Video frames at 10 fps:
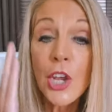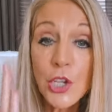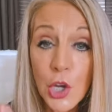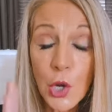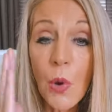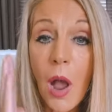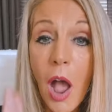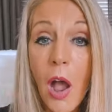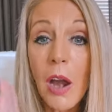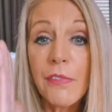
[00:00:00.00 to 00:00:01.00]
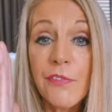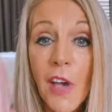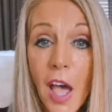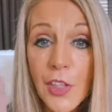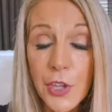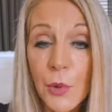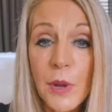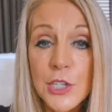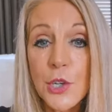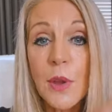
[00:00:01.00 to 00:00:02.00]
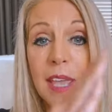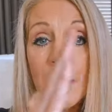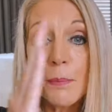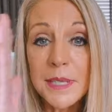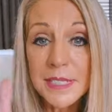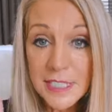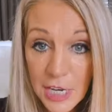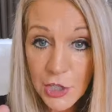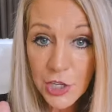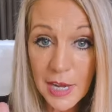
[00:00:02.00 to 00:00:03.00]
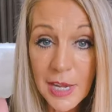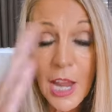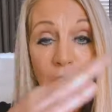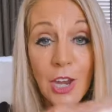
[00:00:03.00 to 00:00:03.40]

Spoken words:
you are father once you hit a position.